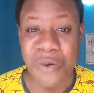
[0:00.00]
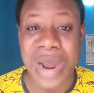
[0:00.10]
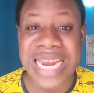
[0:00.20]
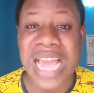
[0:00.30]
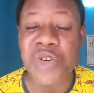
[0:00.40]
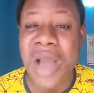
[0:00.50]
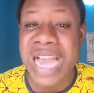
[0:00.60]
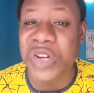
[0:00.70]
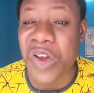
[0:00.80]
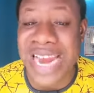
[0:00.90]
Whether you
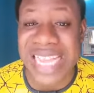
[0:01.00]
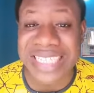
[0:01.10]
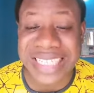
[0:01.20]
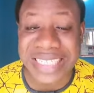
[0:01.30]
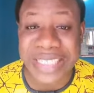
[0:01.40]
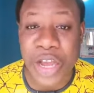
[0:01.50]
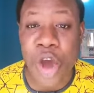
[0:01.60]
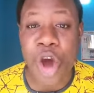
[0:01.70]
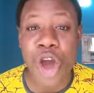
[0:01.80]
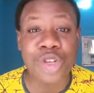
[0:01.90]
acknowledge it
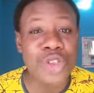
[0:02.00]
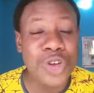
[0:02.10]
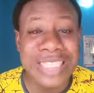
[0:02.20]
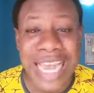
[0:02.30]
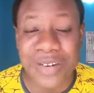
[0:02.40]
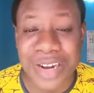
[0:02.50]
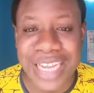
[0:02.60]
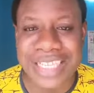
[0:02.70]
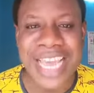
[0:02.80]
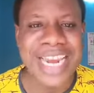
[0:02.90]
or you don't
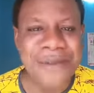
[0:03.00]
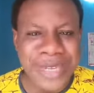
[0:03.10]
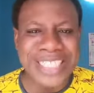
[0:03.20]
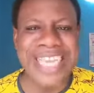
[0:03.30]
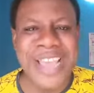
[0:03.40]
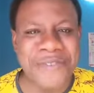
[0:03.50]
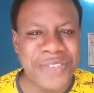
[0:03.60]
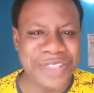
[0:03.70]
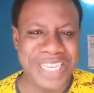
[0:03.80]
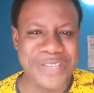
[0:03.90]
acknowledge it, let me share a
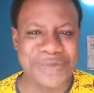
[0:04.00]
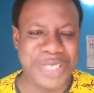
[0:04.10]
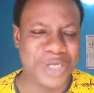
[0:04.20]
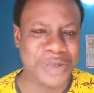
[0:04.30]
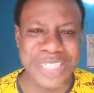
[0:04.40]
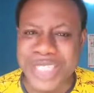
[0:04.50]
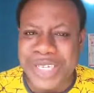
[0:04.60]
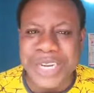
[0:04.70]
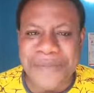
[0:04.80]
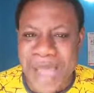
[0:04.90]
few things with you.
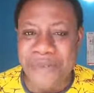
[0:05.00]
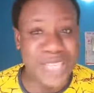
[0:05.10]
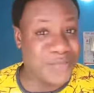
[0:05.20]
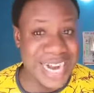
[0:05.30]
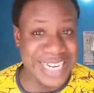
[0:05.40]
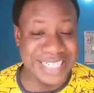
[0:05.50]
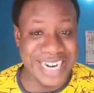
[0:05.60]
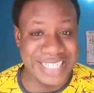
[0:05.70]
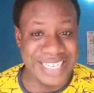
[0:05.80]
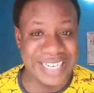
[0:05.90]
The Bible is very
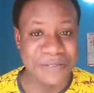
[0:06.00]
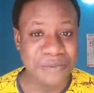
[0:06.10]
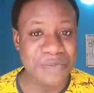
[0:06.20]
interesting.